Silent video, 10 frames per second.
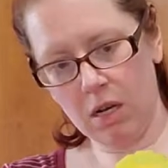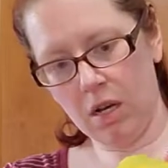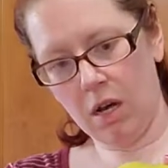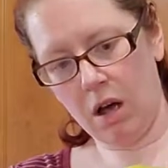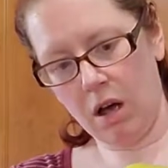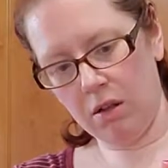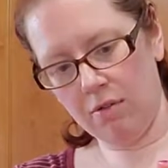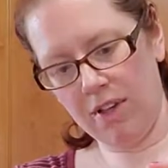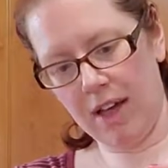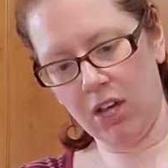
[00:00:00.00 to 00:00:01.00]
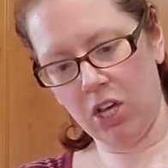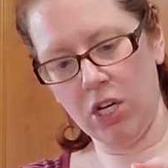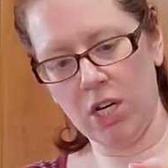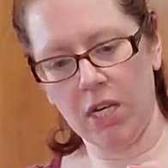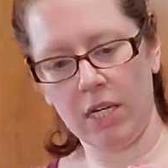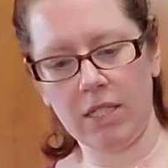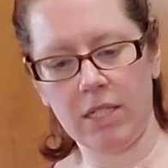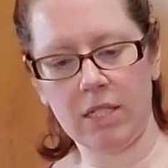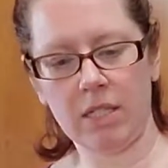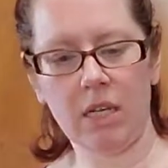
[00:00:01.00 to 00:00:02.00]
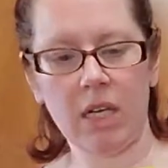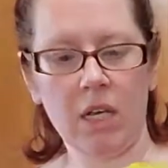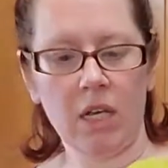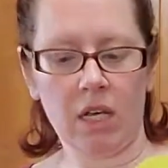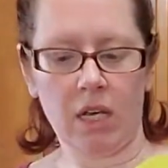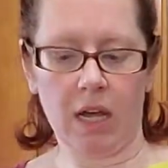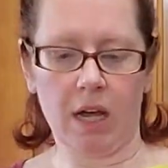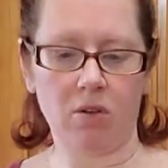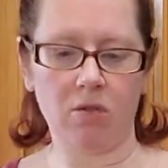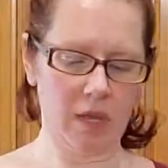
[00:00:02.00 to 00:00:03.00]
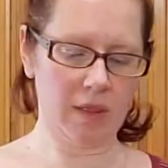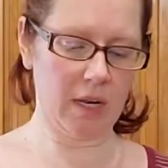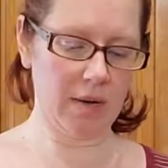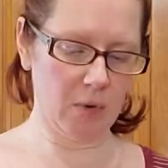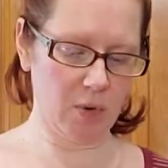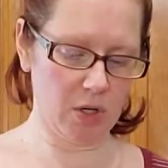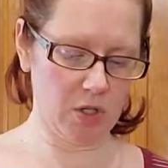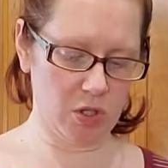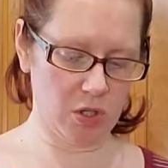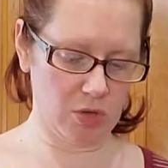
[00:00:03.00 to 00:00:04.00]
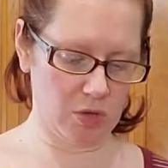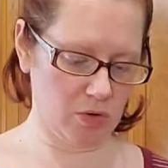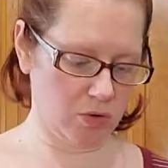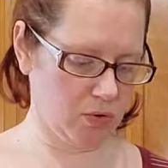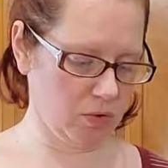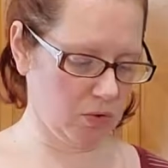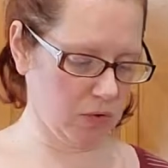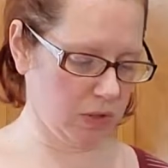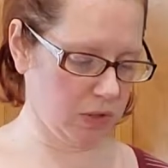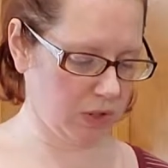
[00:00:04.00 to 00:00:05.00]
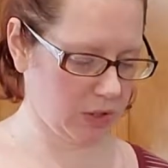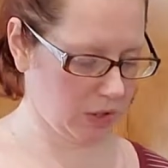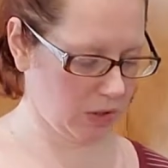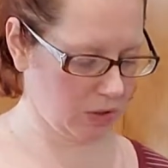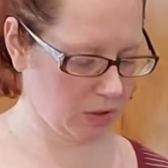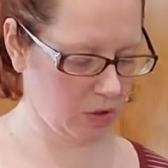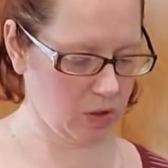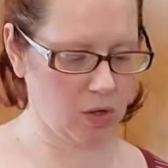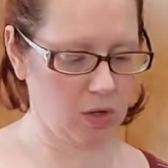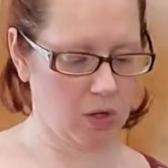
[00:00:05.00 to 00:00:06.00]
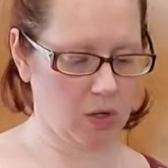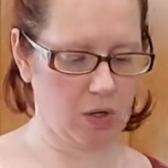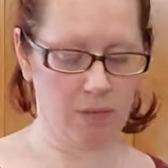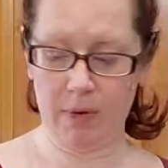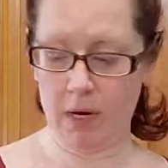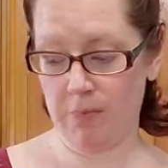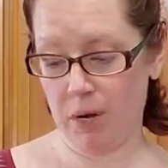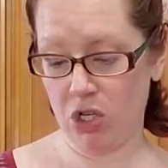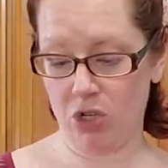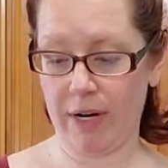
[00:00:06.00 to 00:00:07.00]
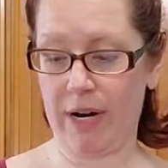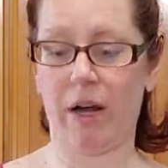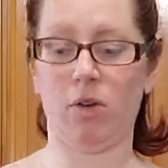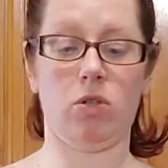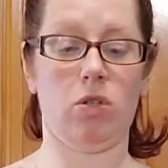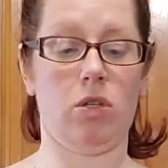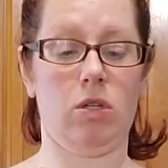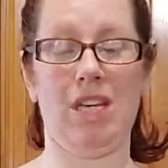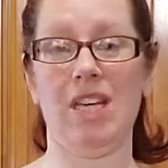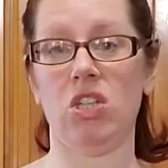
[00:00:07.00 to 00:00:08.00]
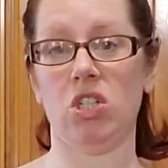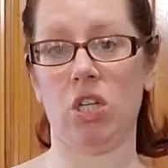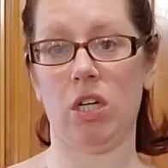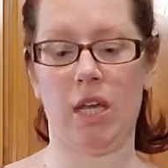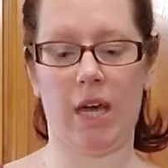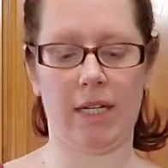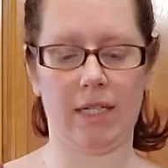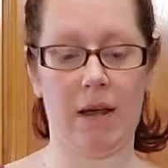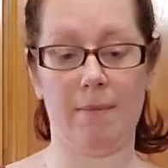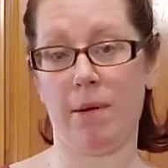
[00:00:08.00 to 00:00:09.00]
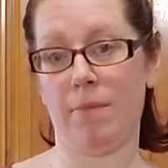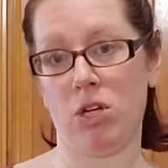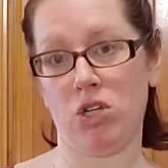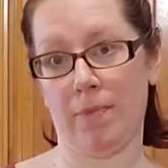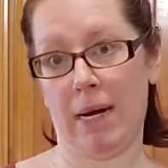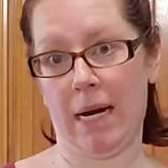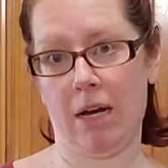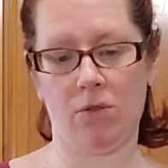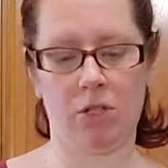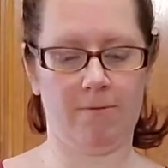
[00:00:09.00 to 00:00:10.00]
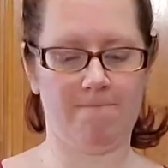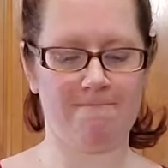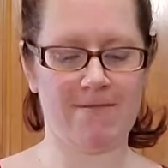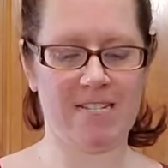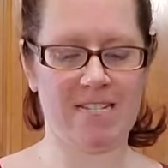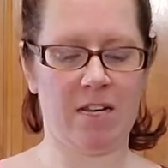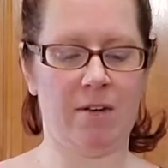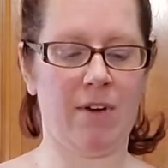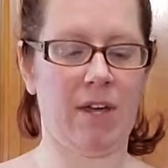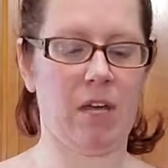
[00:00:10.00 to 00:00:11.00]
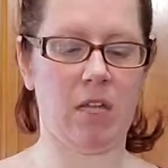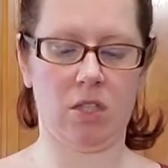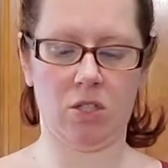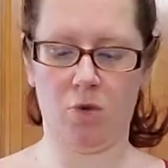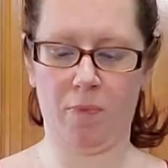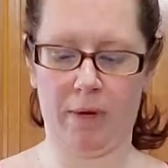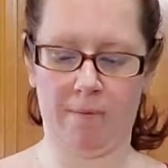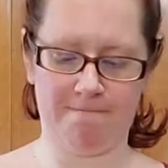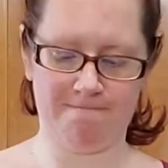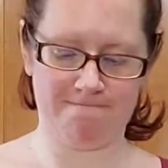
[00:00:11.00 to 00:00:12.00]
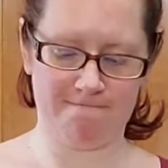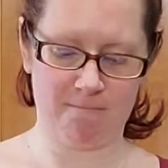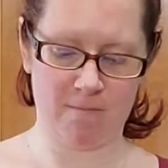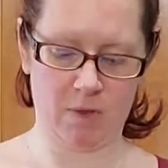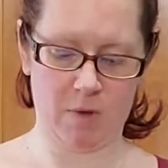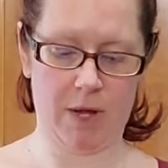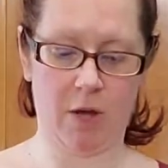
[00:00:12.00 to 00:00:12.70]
all of that goodness out. Then I'm going to use, I'm gonna measure it out. He just took a guess. I'm gonna measure mine out. If I can get this open. There we go.